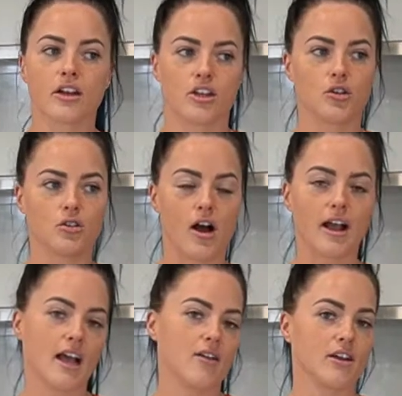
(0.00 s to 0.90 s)
like you
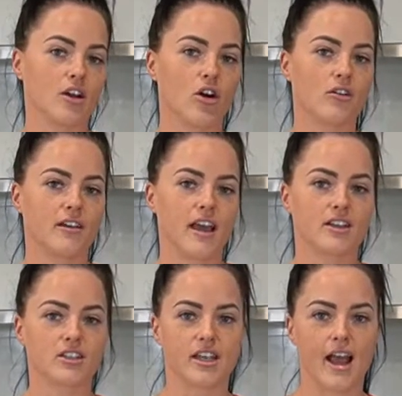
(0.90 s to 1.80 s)
like having a coffee
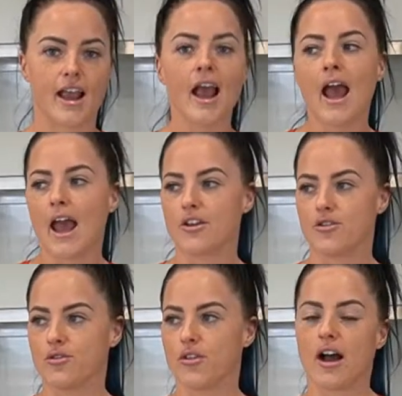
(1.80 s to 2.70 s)
each day and
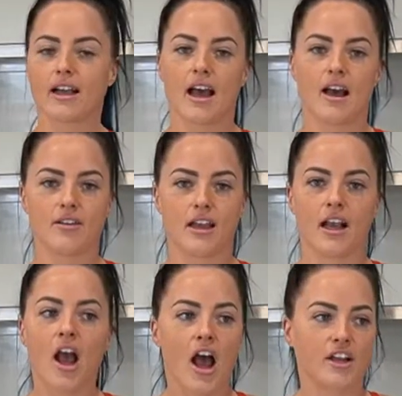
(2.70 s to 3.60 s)
you like
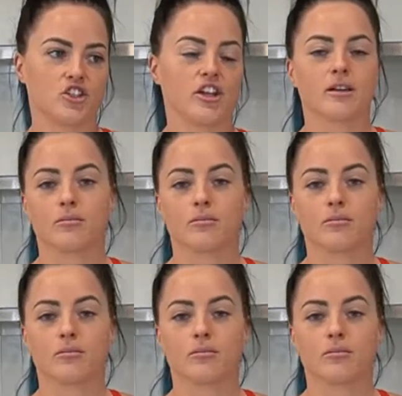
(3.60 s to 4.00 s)
having a chicken